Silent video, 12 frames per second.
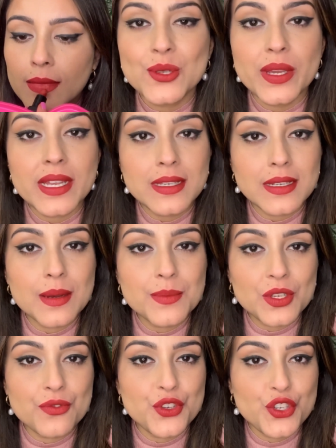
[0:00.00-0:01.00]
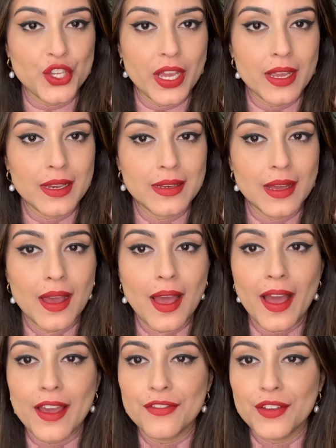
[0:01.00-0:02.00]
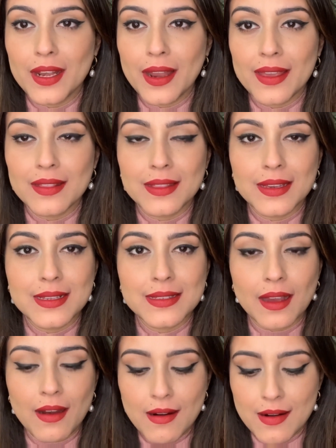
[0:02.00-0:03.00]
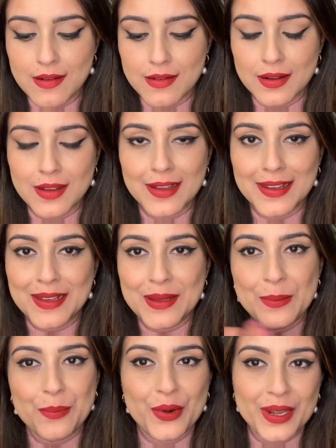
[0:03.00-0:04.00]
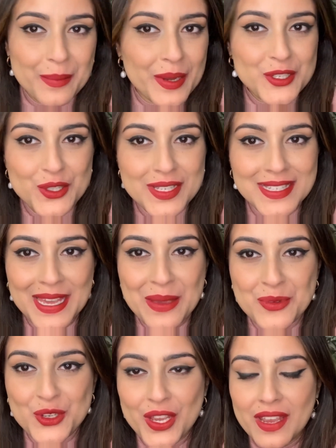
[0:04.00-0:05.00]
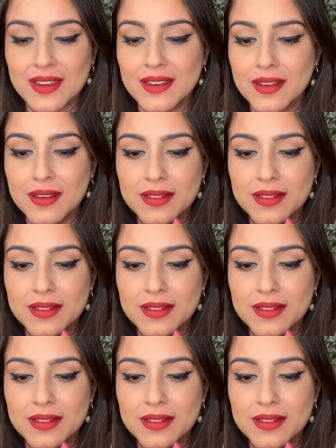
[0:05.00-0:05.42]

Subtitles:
So in terms of shade, I feel like these are pretty much the same shade.